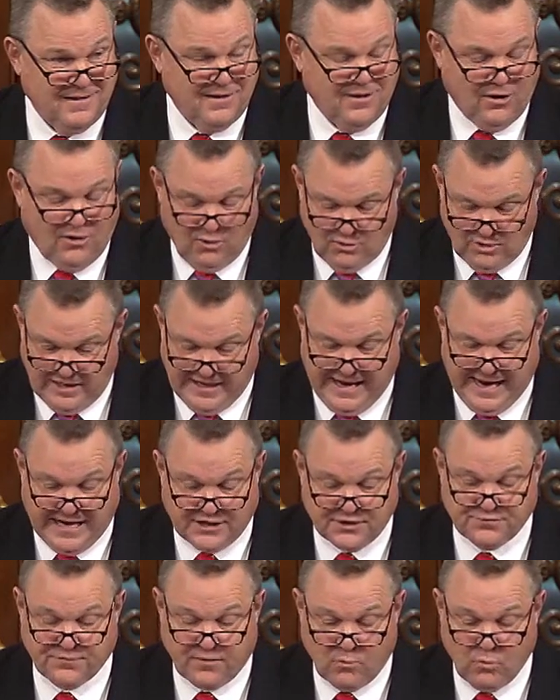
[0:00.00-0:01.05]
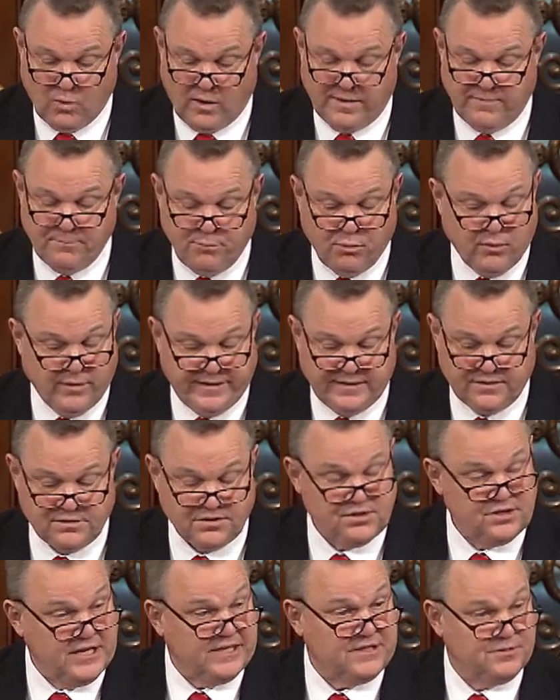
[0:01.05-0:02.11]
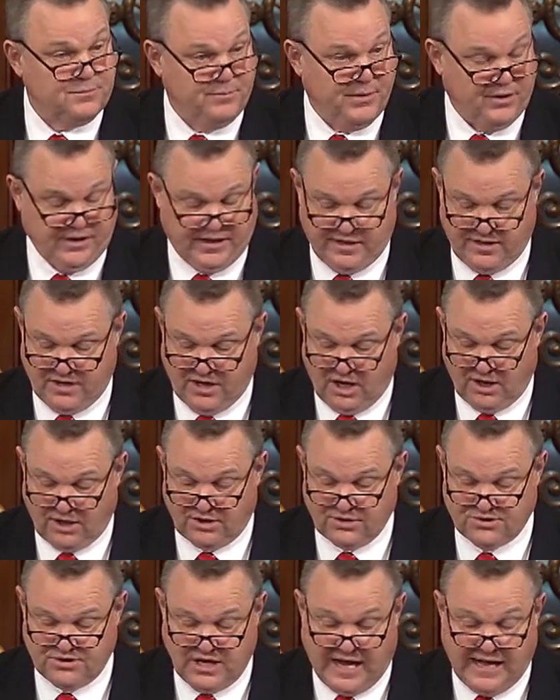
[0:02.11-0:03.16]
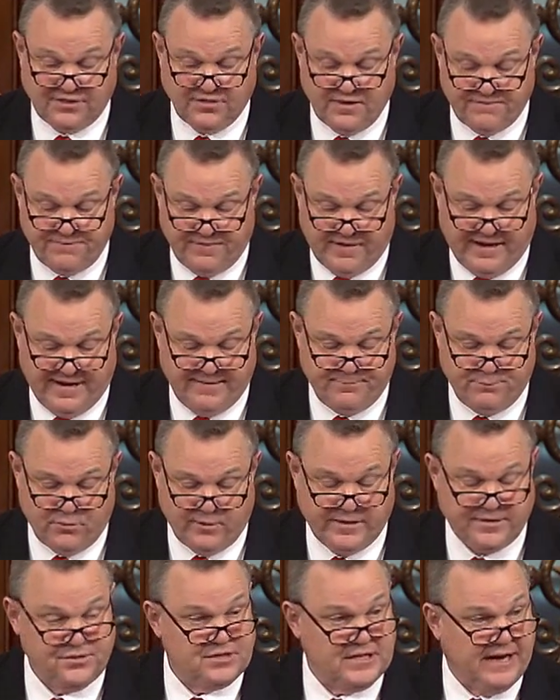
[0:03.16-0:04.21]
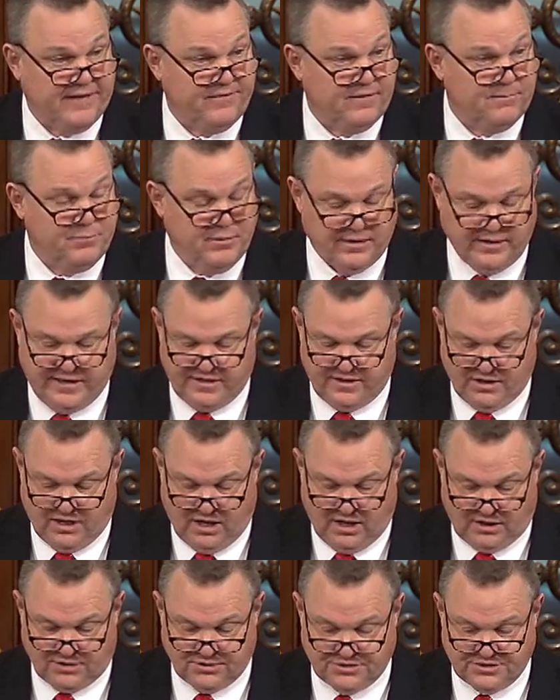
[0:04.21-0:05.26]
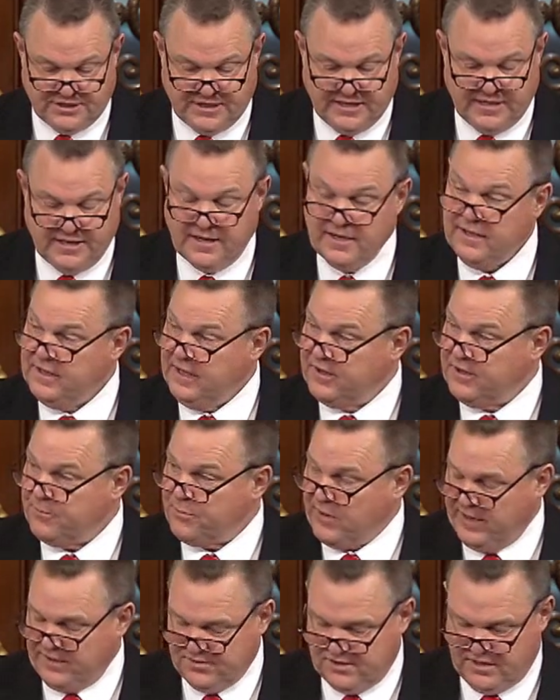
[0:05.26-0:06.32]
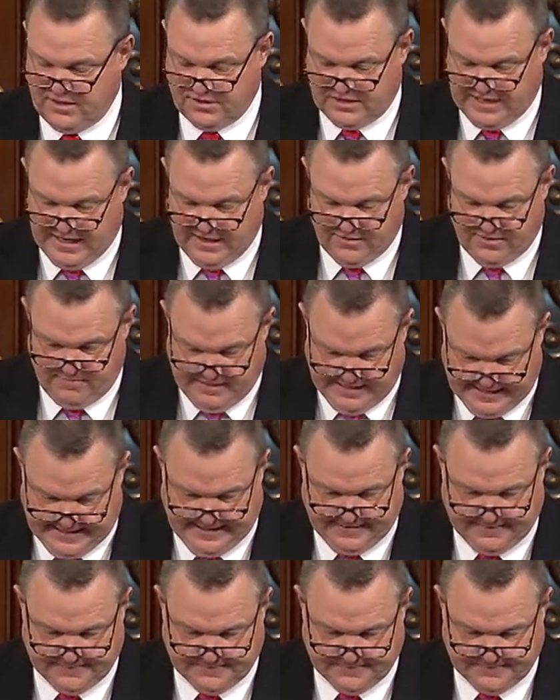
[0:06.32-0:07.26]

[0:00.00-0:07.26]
only asked for $1.6 billion, not the $5.7 billion that the President is now demanding.